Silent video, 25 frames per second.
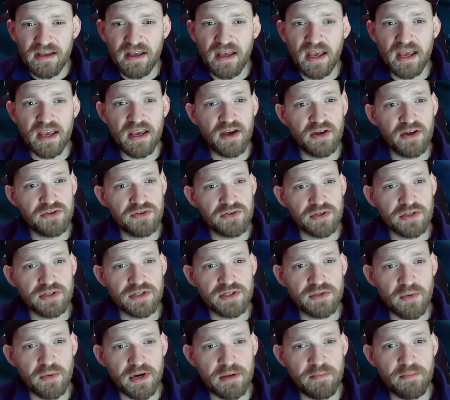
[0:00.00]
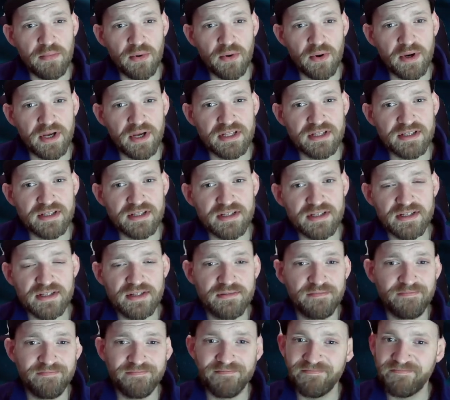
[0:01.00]
820
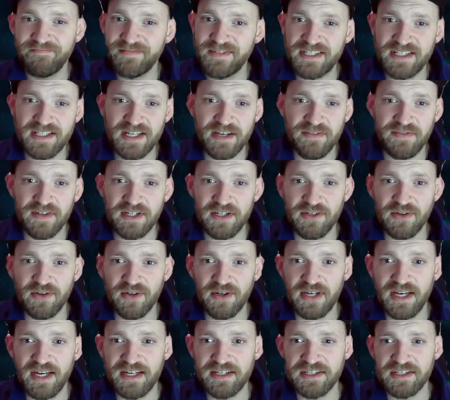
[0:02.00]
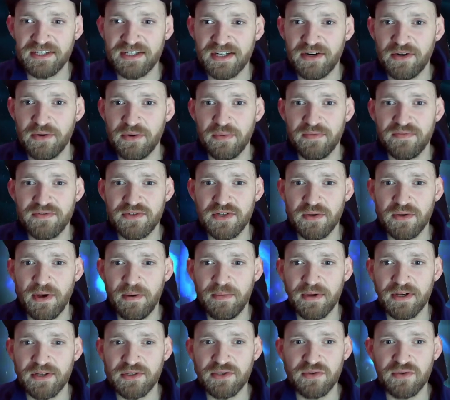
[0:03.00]
points. It's definitely not a legendary with 2
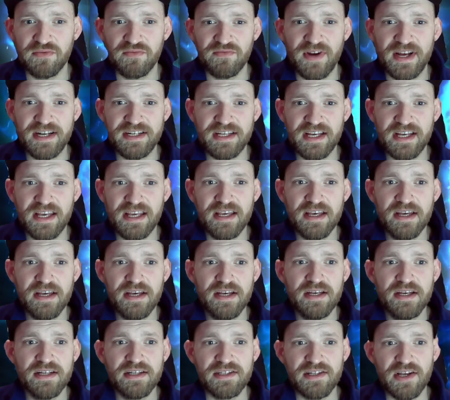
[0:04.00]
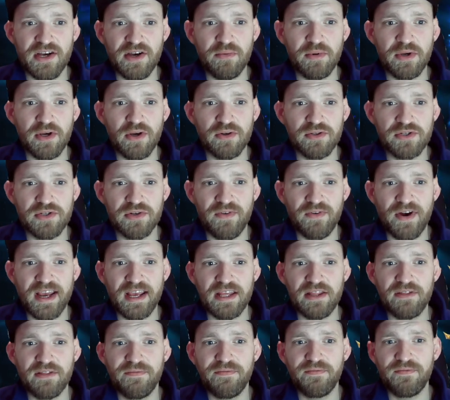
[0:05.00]
epics already. So we got
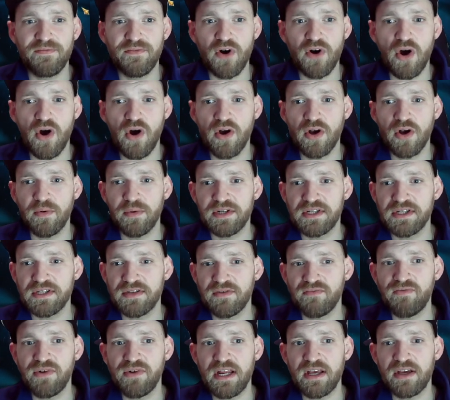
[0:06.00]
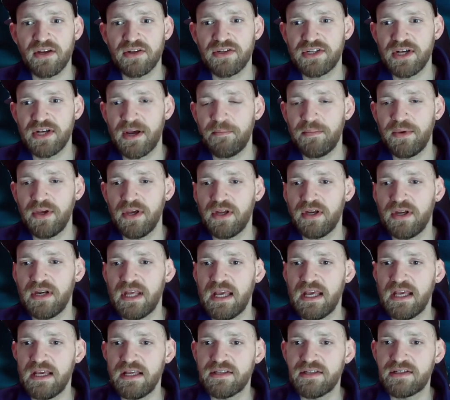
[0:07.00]
Taragi the Frog, which is a really good champion.
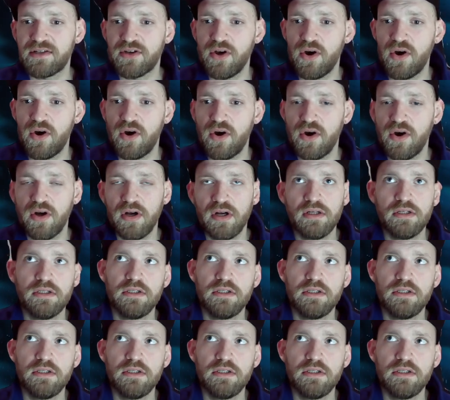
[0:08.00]
He's got